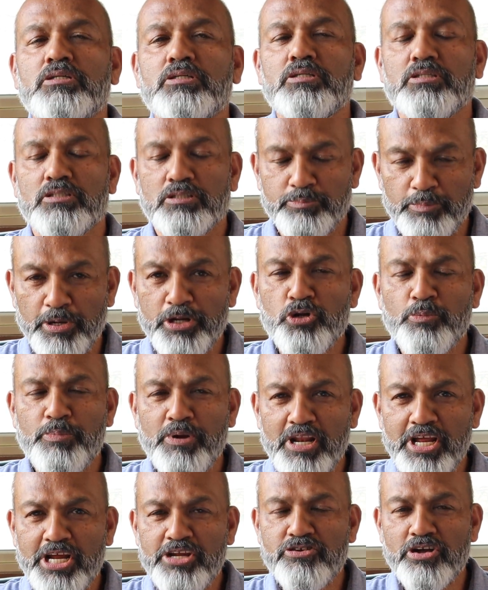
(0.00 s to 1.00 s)

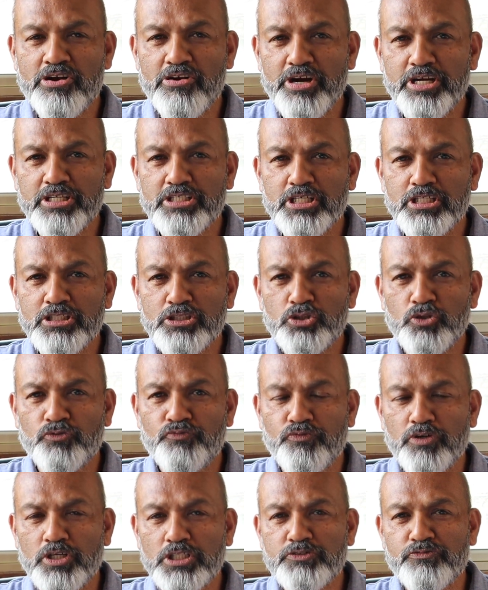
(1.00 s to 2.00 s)
B2B lead generation, so
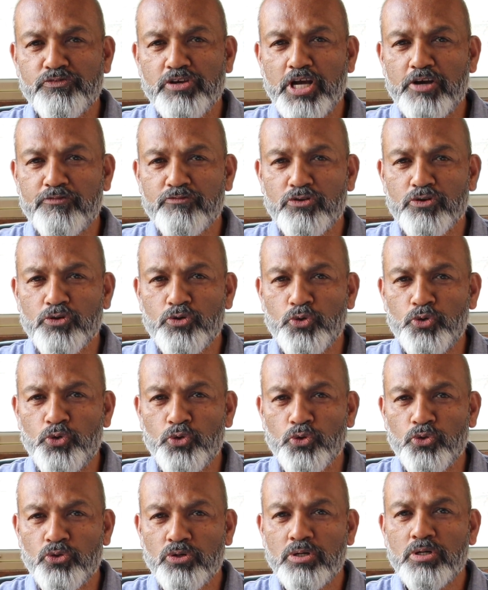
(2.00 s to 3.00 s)
first we have
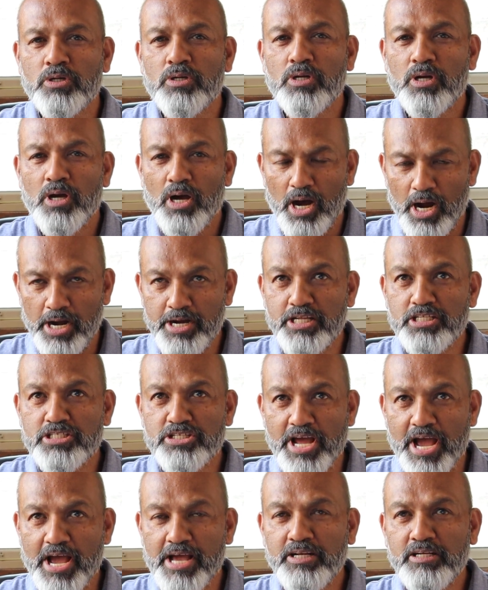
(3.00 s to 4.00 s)
to
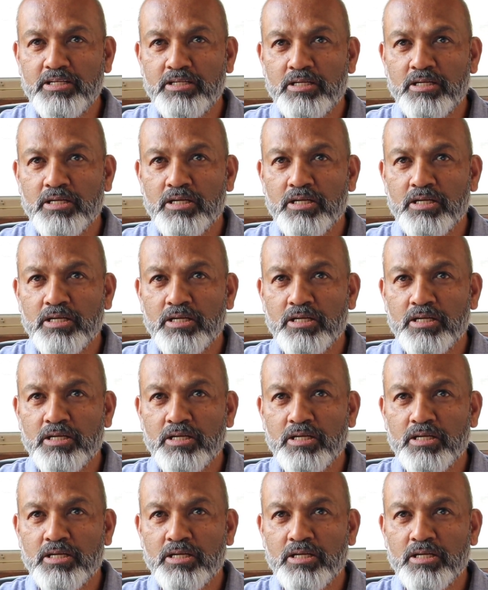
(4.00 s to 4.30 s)
understand